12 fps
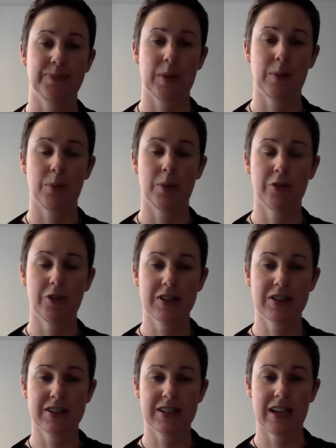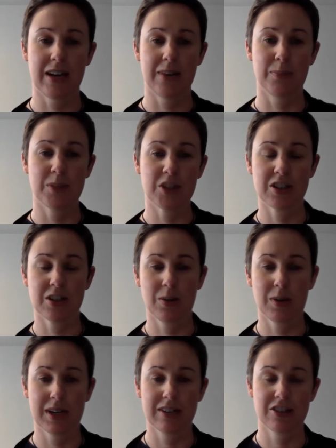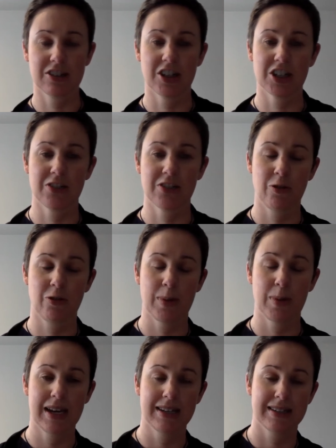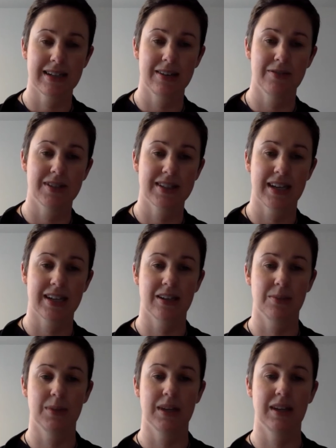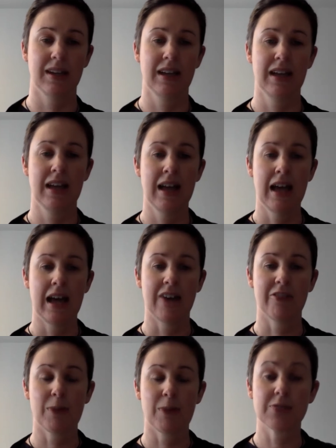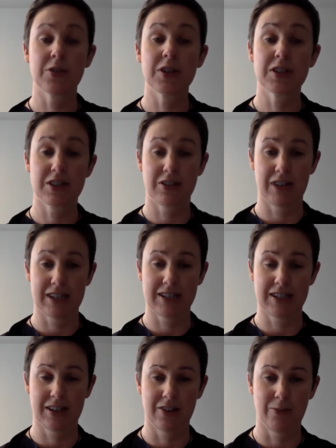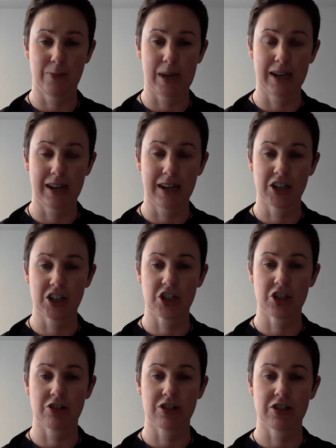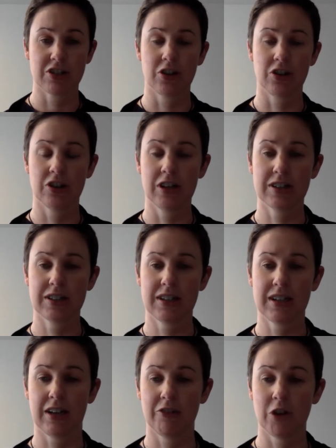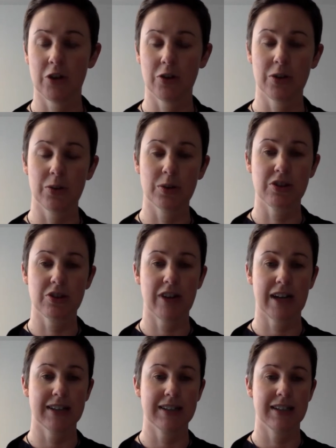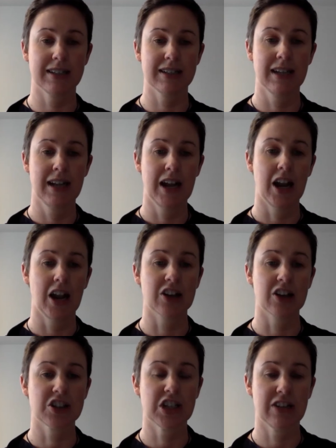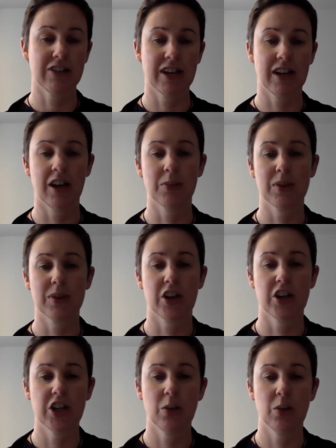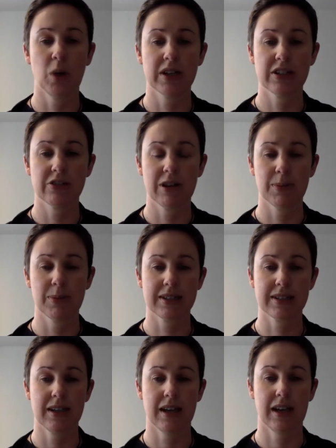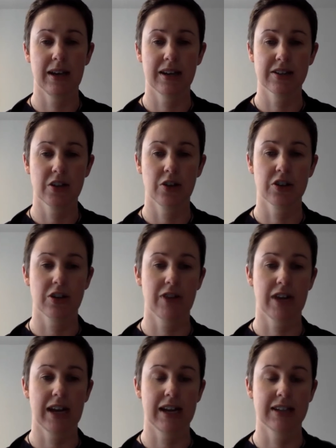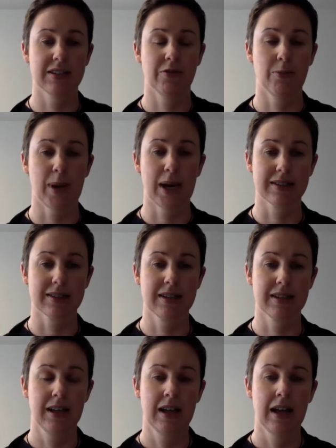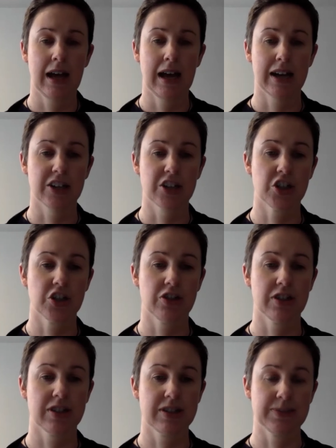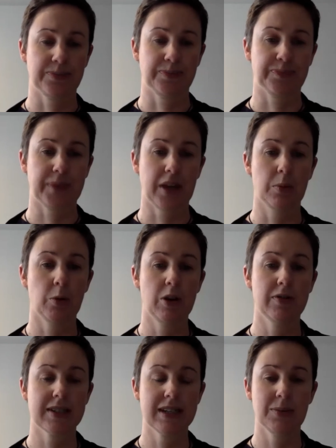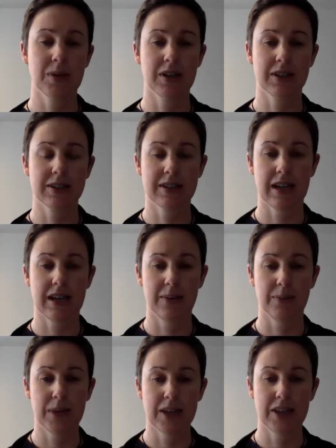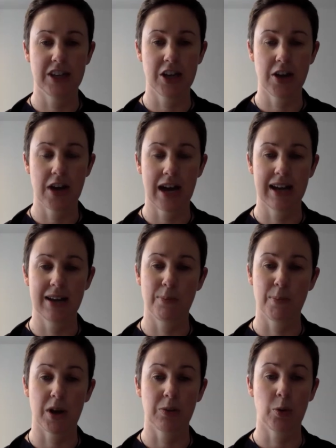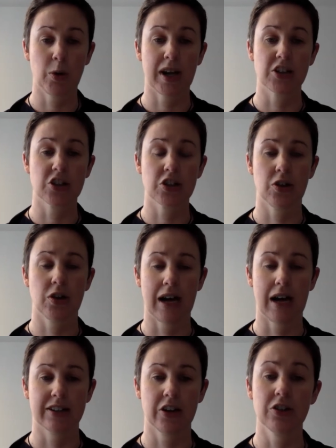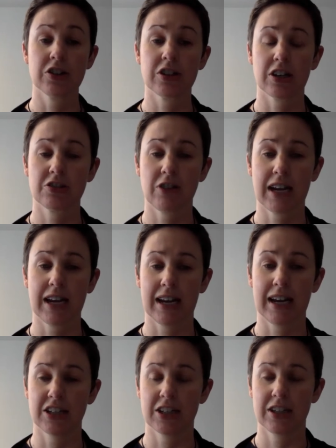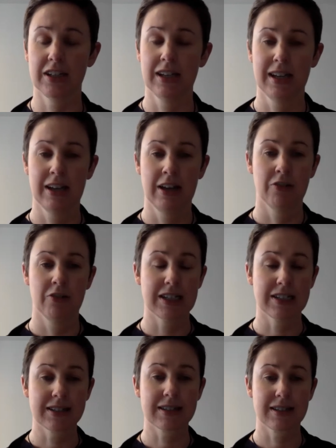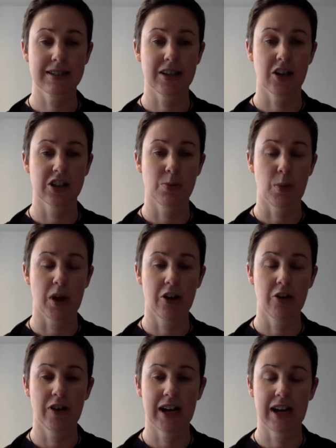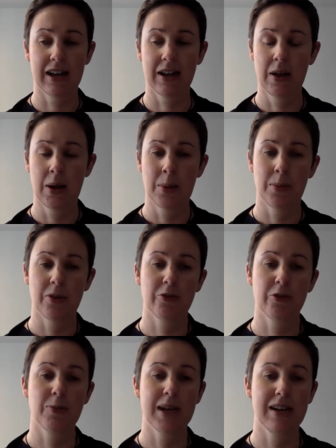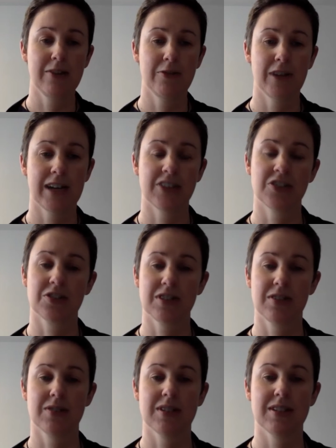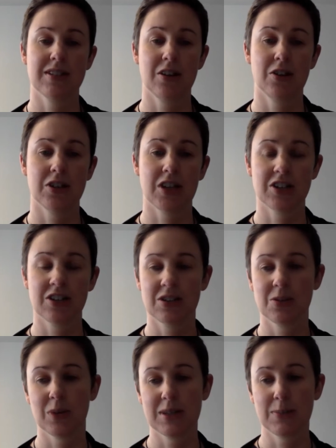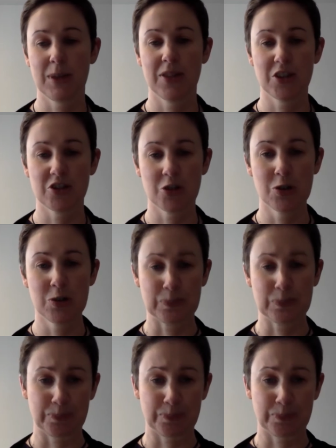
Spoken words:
But first, just a quick introduction from me. As David said, I'm the FMA's first Director of Banking and Insurance Conduct, a role that was created last year in line with our new wider remit as conduct regulator for banks and insurers. I previously worked in the UK in both prudential and conduct regulation, really since the start of my career. But for me, financial services conduct has always been the draw.